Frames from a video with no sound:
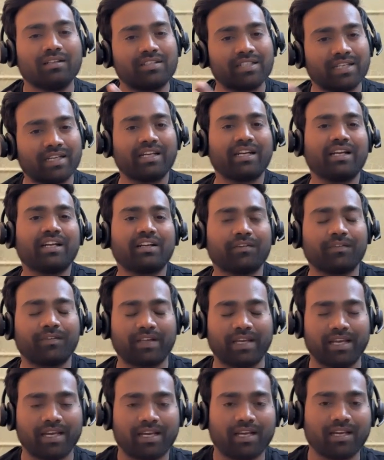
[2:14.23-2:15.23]
generative
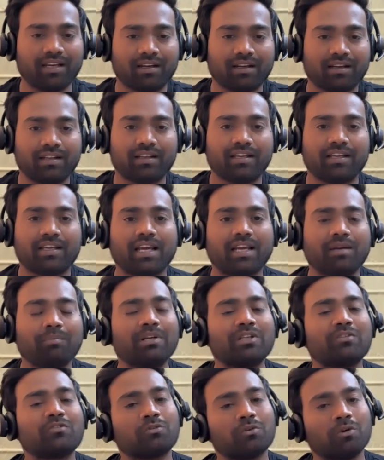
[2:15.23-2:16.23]
AI can
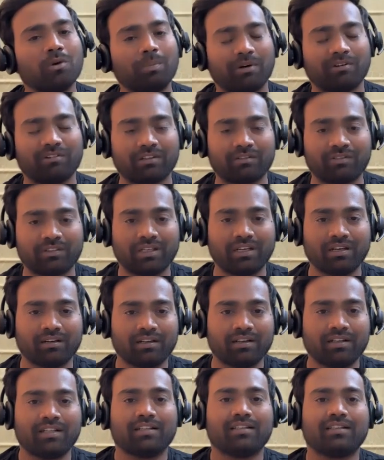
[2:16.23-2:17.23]
be so powerful
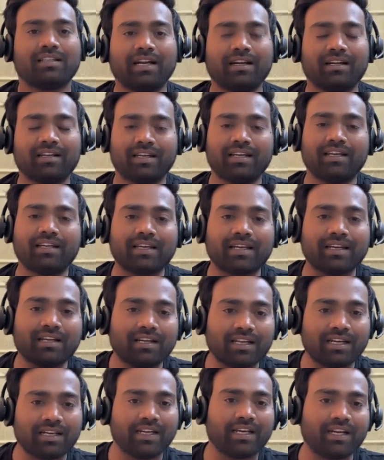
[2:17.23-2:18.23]
that it can
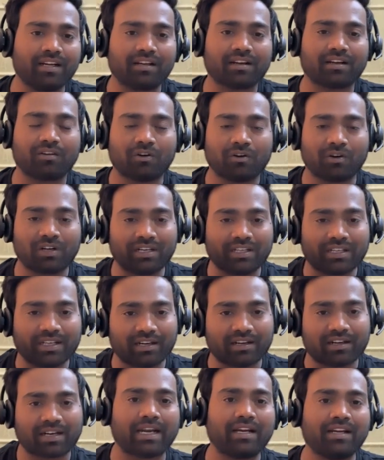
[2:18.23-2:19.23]
create or it
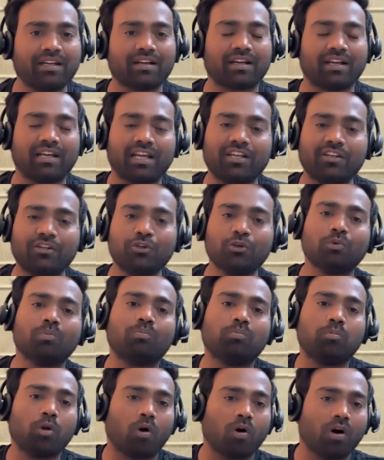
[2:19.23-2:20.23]
can write a new
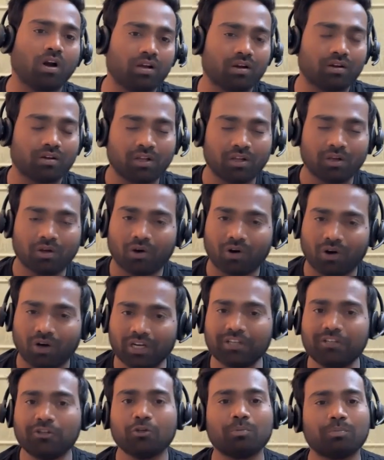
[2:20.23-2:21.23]
blog or
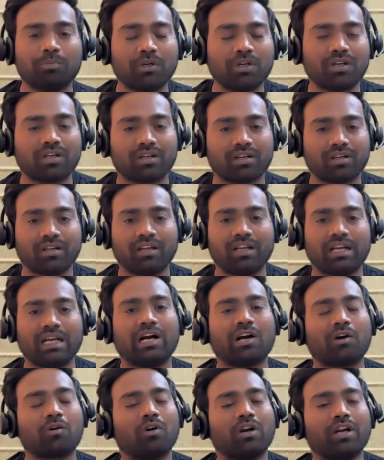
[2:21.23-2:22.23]
a new book
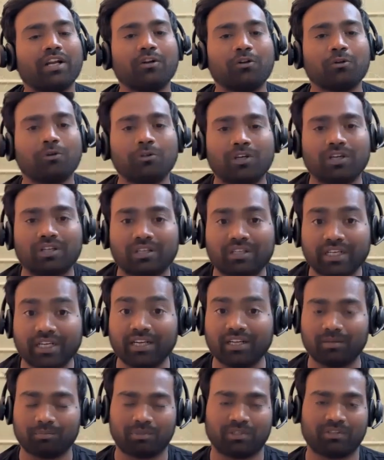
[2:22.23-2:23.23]
according to your
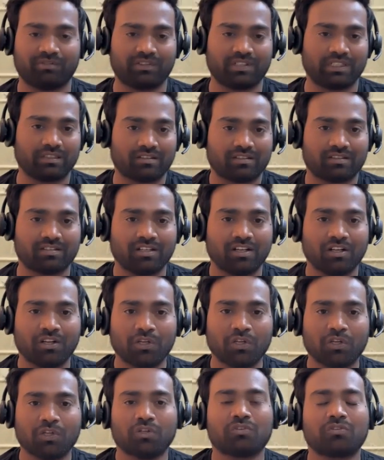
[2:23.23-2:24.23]
reading preference.
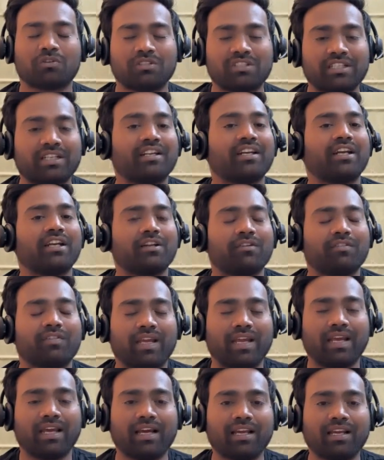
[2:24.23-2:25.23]
So generative
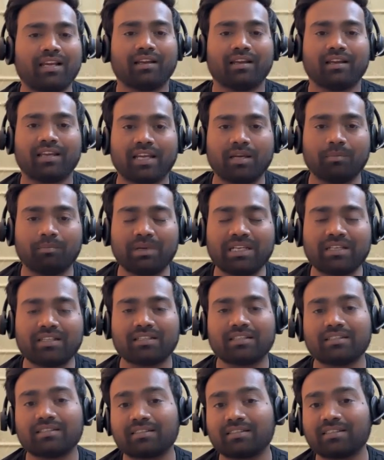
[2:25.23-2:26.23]
AI can be
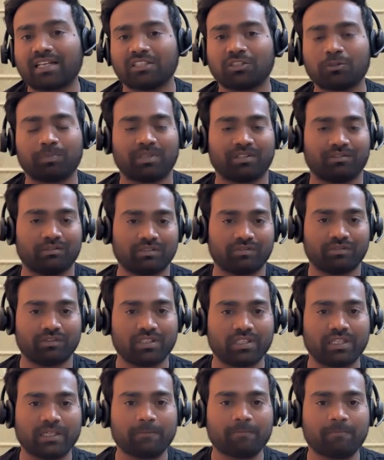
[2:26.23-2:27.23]
such powerful.